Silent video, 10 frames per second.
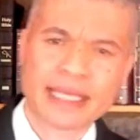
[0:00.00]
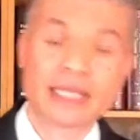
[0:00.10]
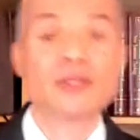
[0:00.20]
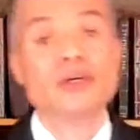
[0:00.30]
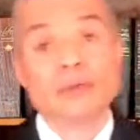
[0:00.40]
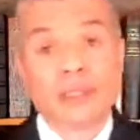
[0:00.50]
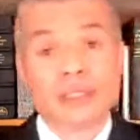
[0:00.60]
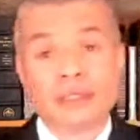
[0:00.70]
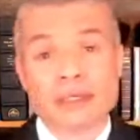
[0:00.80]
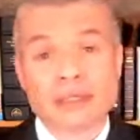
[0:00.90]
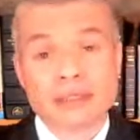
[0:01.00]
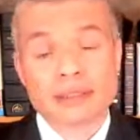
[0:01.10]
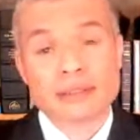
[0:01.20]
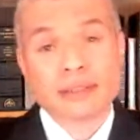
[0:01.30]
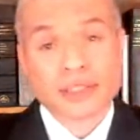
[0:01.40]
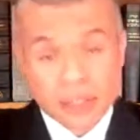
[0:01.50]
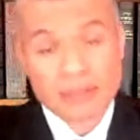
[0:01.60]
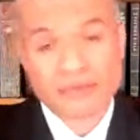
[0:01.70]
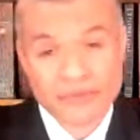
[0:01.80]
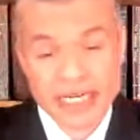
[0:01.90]
And you would
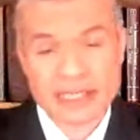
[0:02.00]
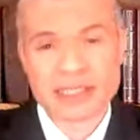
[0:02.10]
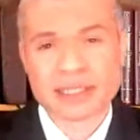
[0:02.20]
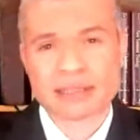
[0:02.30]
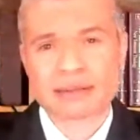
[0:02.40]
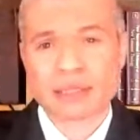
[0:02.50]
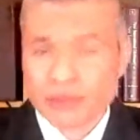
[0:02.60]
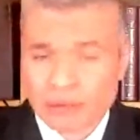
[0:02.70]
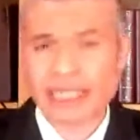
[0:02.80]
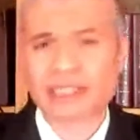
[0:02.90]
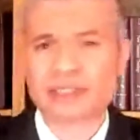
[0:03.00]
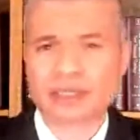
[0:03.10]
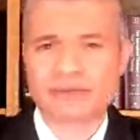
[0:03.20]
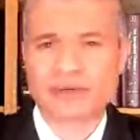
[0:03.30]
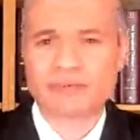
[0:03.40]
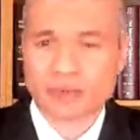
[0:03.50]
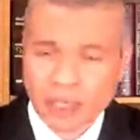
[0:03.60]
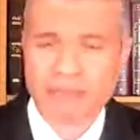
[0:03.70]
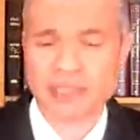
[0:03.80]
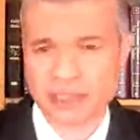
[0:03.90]
still face the threats of
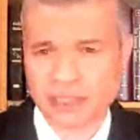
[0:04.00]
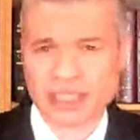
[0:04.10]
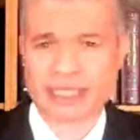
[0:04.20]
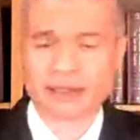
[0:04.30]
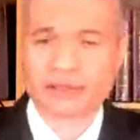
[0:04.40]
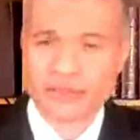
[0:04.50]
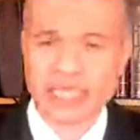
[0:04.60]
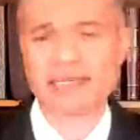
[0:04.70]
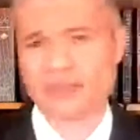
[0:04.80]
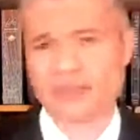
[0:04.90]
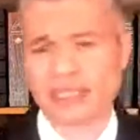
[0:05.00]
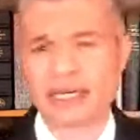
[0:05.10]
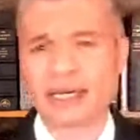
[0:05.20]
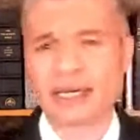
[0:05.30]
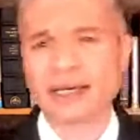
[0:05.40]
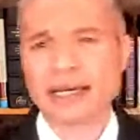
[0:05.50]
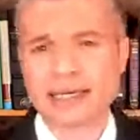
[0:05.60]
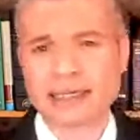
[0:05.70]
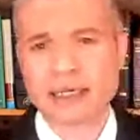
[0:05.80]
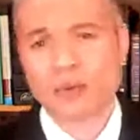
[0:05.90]
robbers and thieves and
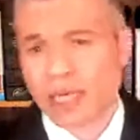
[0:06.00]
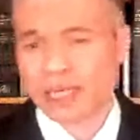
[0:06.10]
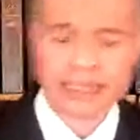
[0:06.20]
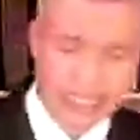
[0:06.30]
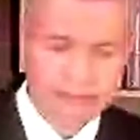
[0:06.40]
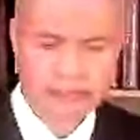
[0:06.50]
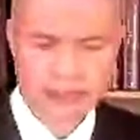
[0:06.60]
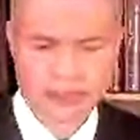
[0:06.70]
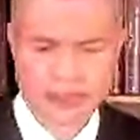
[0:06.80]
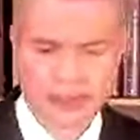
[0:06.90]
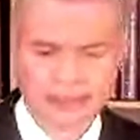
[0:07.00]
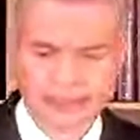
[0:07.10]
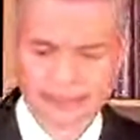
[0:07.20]
wild animals.